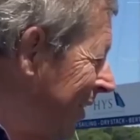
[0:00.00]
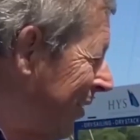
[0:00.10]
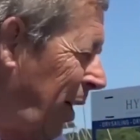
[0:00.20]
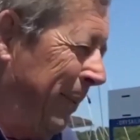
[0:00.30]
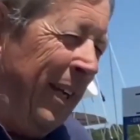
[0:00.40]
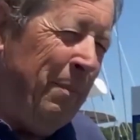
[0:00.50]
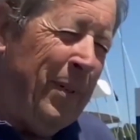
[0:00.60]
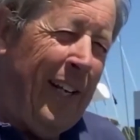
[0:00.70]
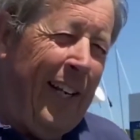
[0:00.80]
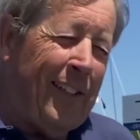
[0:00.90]
is tubby,
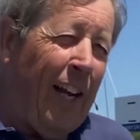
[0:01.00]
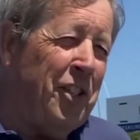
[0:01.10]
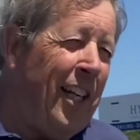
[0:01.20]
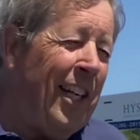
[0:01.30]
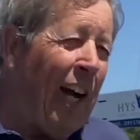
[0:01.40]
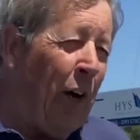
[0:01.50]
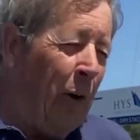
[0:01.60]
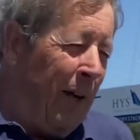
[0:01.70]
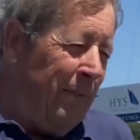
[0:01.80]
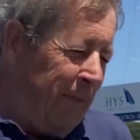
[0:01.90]
but it is actually
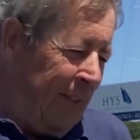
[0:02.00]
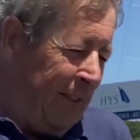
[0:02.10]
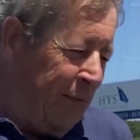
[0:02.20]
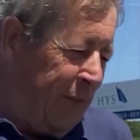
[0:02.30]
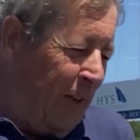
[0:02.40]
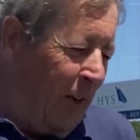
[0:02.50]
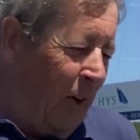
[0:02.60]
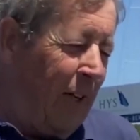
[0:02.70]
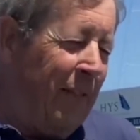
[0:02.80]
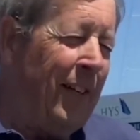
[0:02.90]
narrower. It's a foot
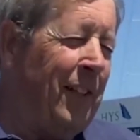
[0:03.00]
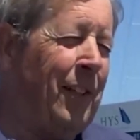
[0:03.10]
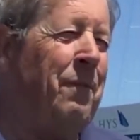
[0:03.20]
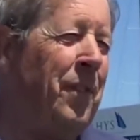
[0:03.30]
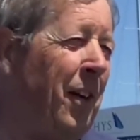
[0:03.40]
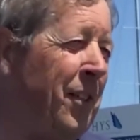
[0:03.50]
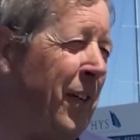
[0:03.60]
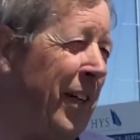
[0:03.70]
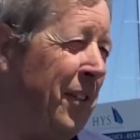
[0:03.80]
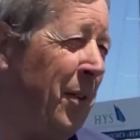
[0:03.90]
longer than the Sunfast
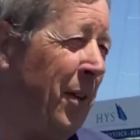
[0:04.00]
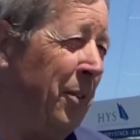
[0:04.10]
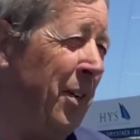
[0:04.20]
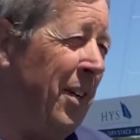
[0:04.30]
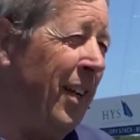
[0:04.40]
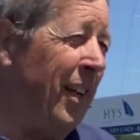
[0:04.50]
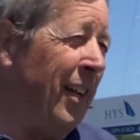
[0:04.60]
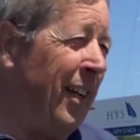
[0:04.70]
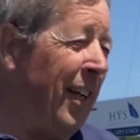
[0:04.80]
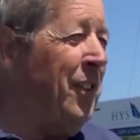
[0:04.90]
3200.
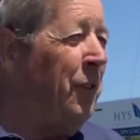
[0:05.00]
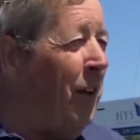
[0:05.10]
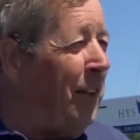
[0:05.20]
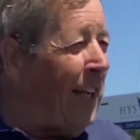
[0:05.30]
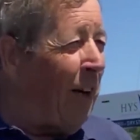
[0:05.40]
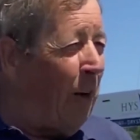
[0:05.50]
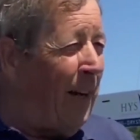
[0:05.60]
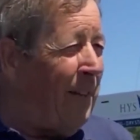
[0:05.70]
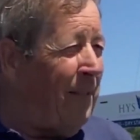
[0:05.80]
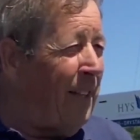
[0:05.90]
It's a foot
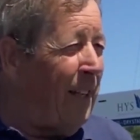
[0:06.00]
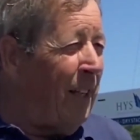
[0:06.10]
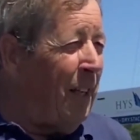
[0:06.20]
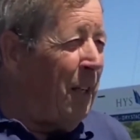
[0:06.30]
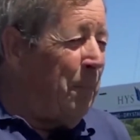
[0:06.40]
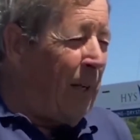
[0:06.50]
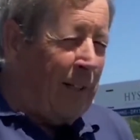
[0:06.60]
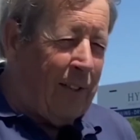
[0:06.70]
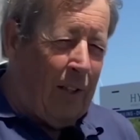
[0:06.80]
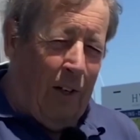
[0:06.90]
narrower, but
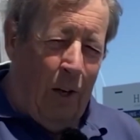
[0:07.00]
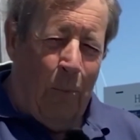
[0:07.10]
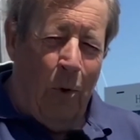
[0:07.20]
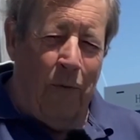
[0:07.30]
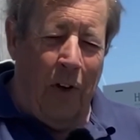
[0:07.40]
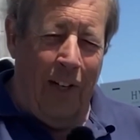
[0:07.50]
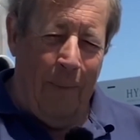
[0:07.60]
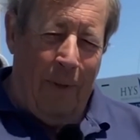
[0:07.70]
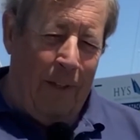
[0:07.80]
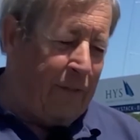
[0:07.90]
it's got a lot more
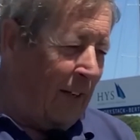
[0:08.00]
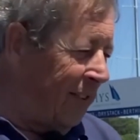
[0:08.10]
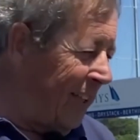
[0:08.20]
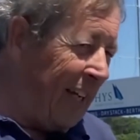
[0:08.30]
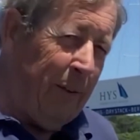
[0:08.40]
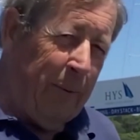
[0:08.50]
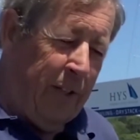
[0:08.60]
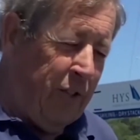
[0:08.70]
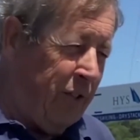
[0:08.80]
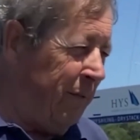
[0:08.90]
volume at the front end,
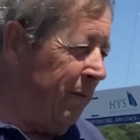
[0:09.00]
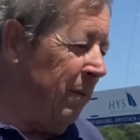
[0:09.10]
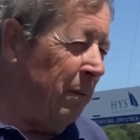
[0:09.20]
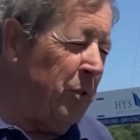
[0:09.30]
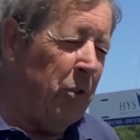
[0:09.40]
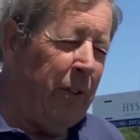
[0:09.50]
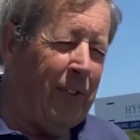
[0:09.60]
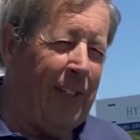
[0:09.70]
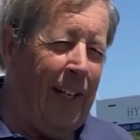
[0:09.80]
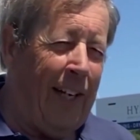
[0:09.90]
which I'm sure you'll
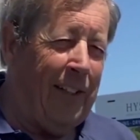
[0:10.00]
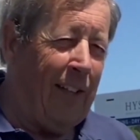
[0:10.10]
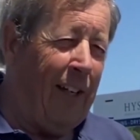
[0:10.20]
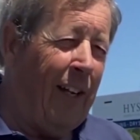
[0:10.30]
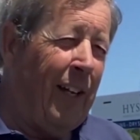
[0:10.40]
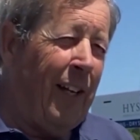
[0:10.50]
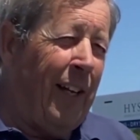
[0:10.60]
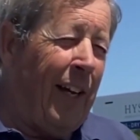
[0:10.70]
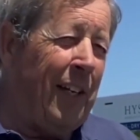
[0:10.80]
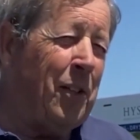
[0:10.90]
see later.
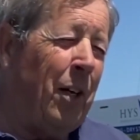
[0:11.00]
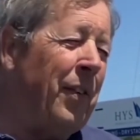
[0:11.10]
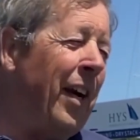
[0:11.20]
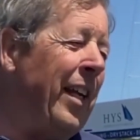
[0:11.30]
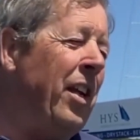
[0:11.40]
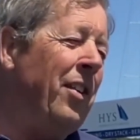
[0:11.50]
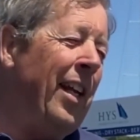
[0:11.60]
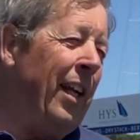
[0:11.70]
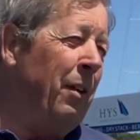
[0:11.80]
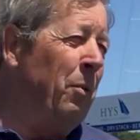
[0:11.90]
And it's got a very
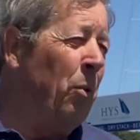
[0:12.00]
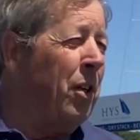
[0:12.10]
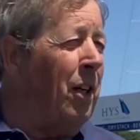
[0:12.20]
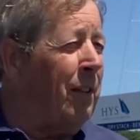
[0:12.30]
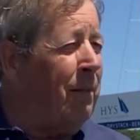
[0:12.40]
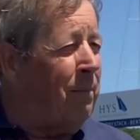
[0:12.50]
unique rocker